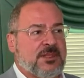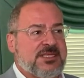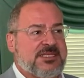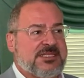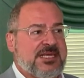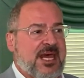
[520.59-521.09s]

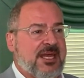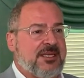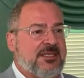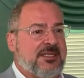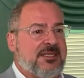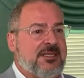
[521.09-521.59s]
Set
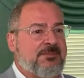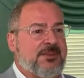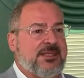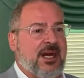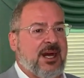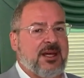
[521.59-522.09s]
ye
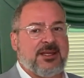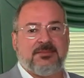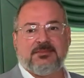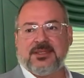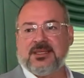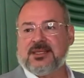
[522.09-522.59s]

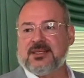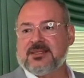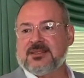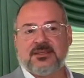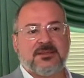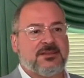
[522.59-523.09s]
behind me,
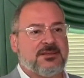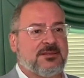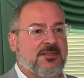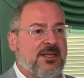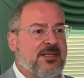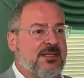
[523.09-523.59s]

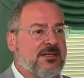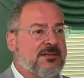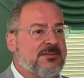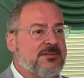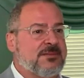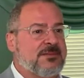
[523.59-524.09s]
right?
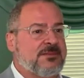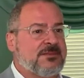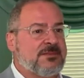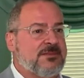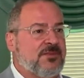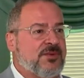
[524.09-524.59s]

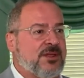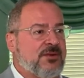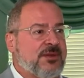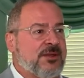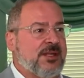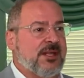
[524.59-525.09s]
You ever
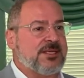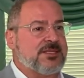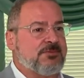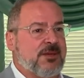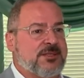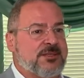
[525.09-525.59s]
hear that
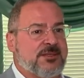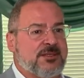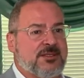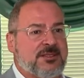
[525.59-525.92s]
expression?